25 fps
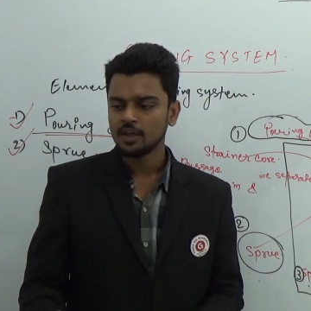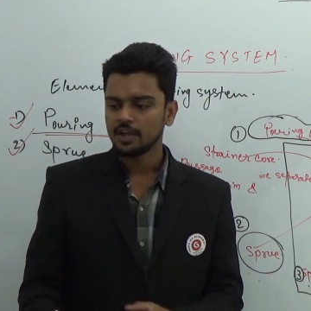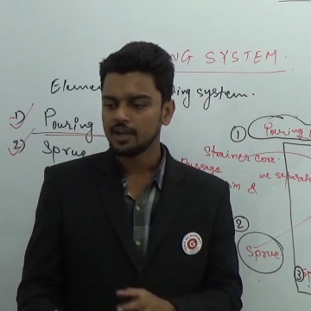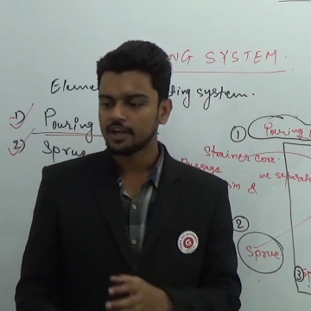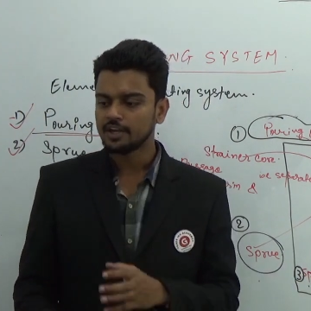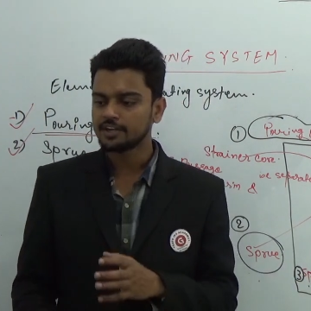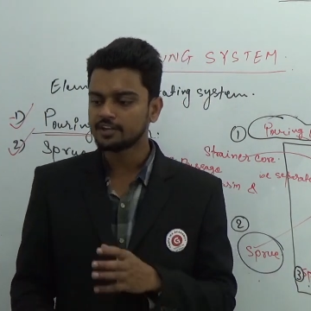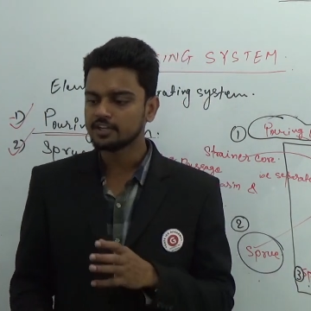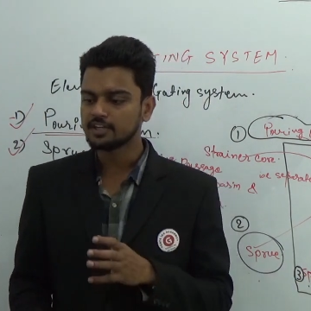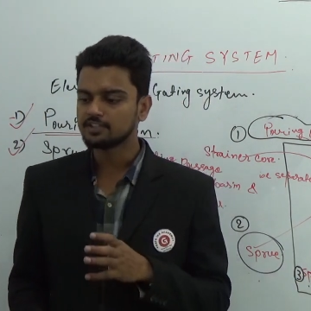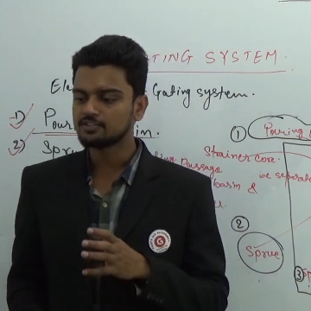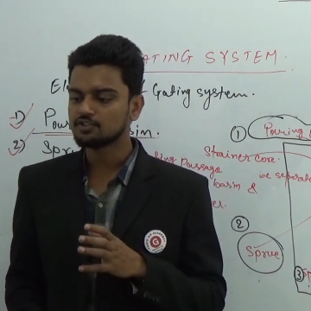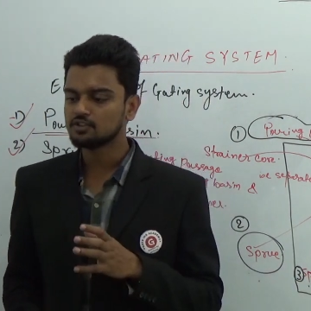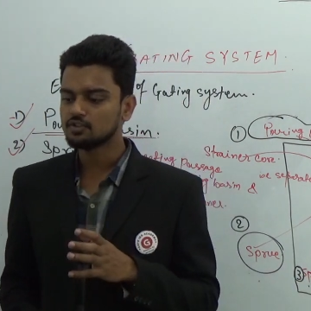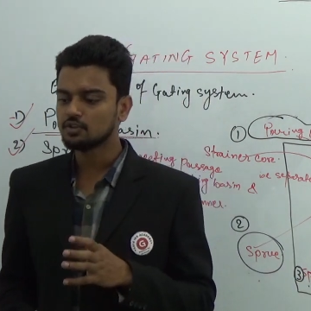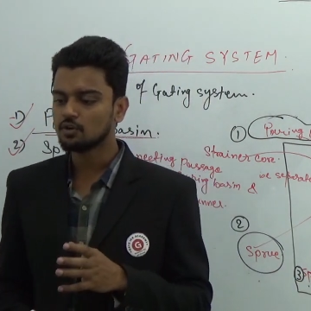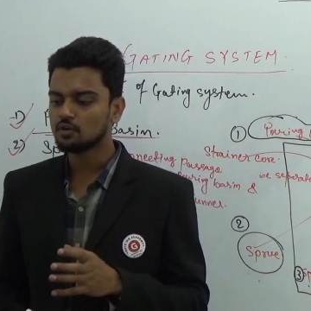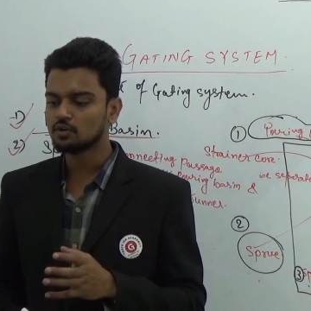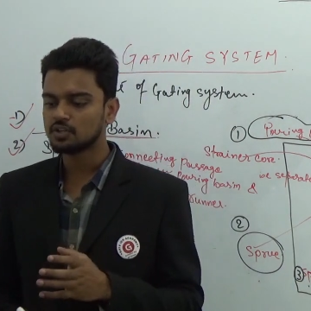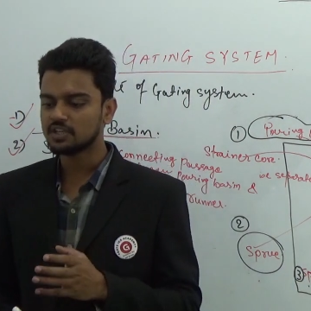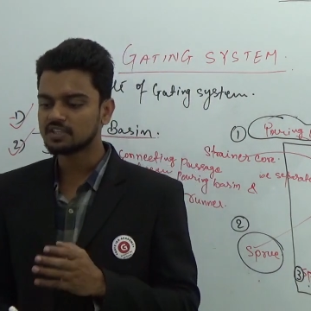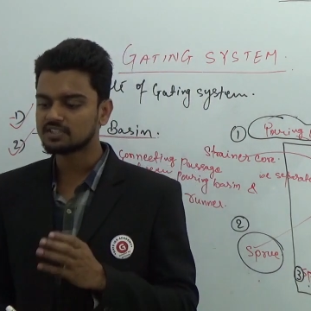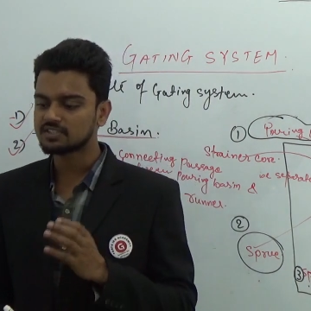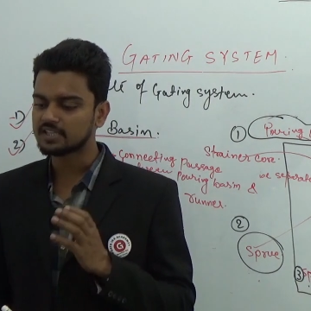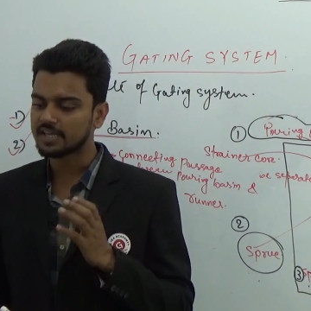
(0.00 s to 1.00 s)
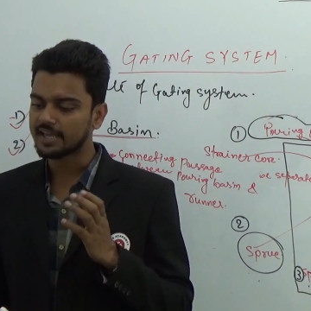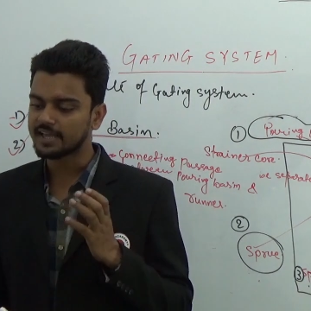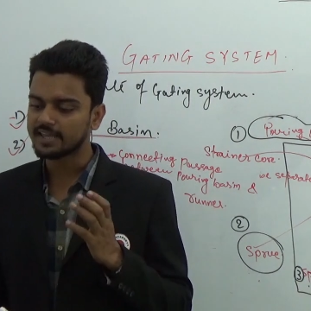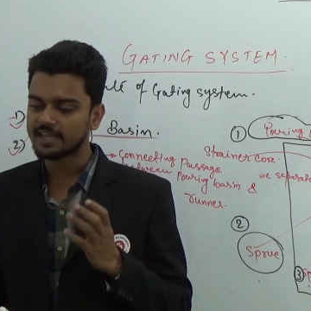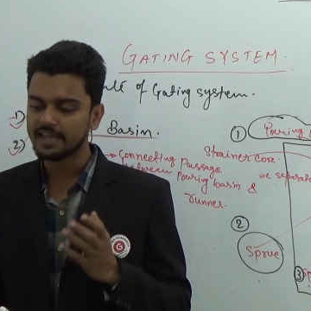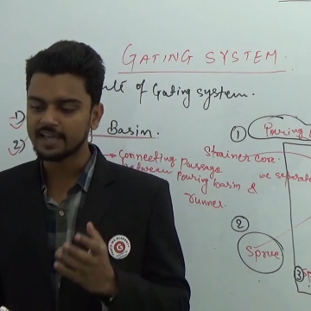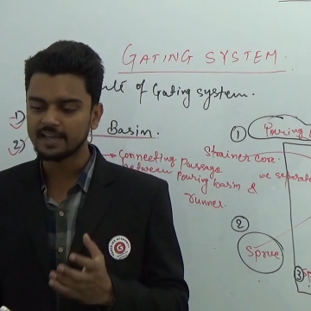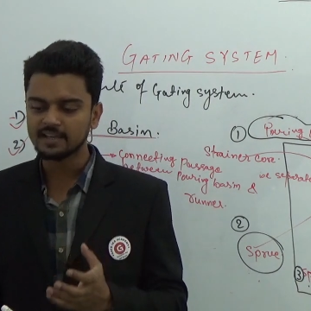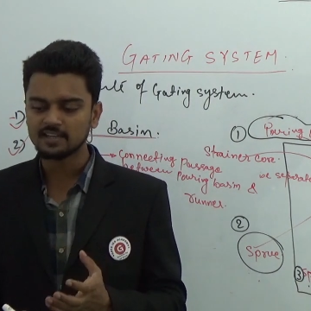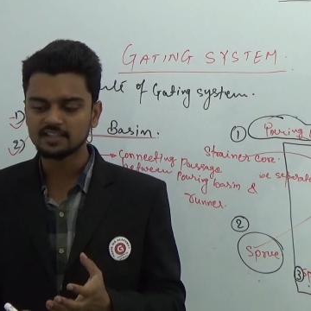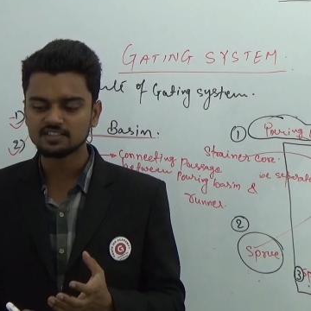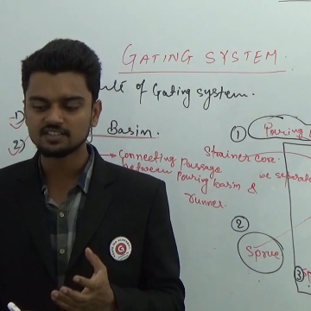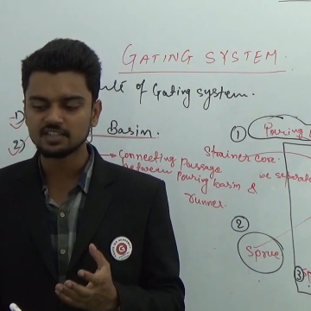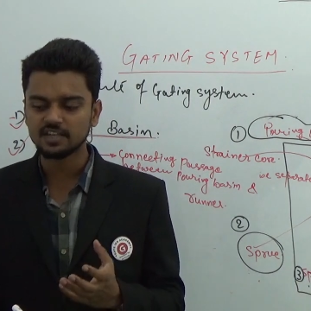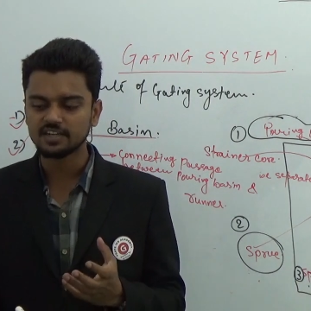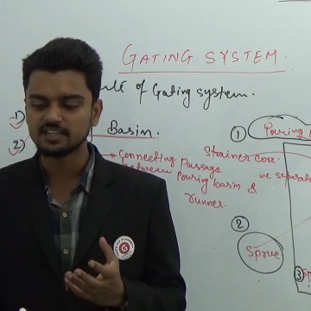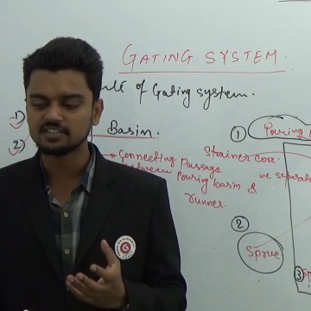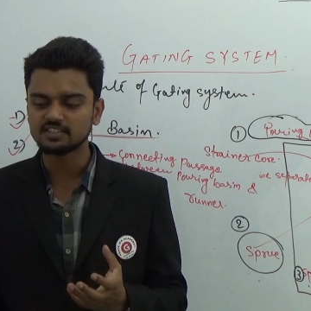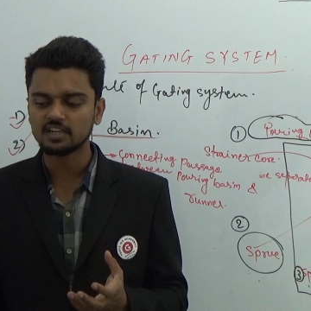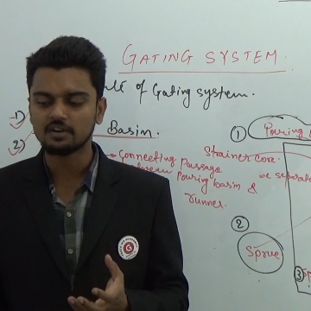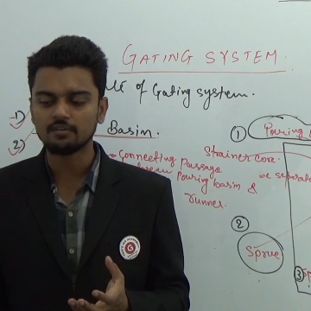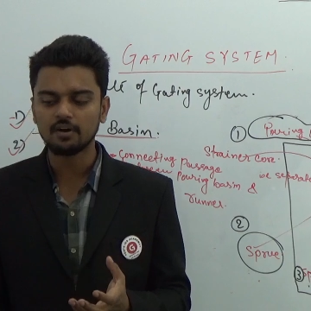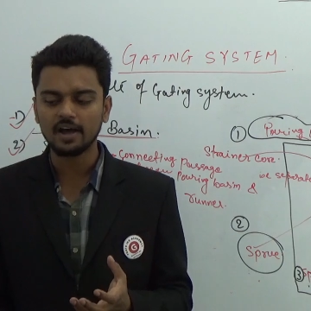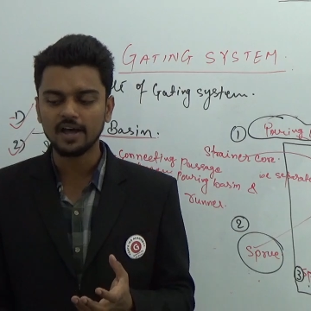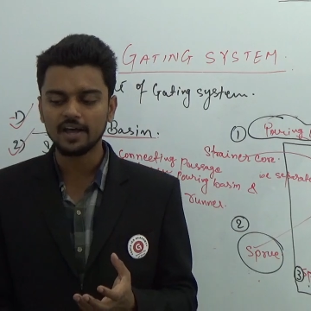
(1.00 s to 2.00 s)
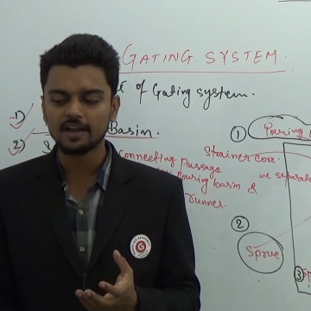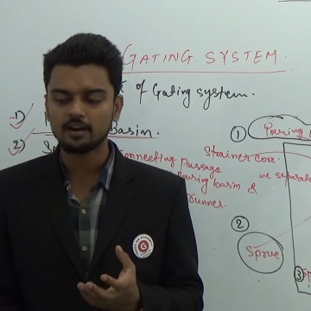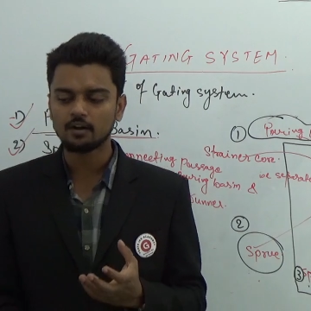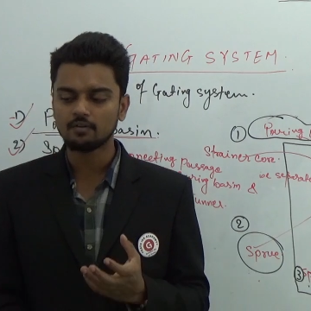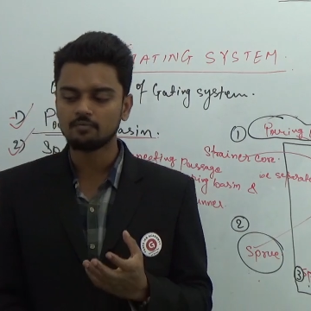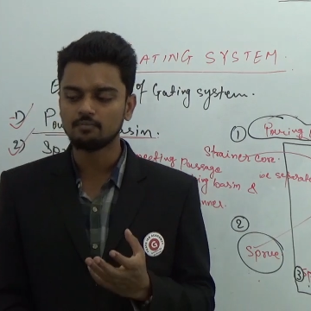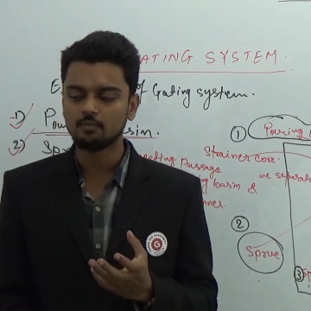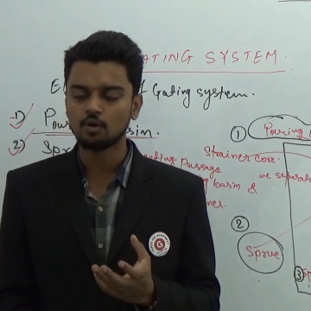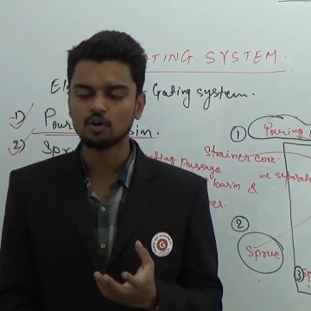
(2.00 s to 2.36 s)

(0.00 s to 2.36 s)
It is used. It's a reservoir of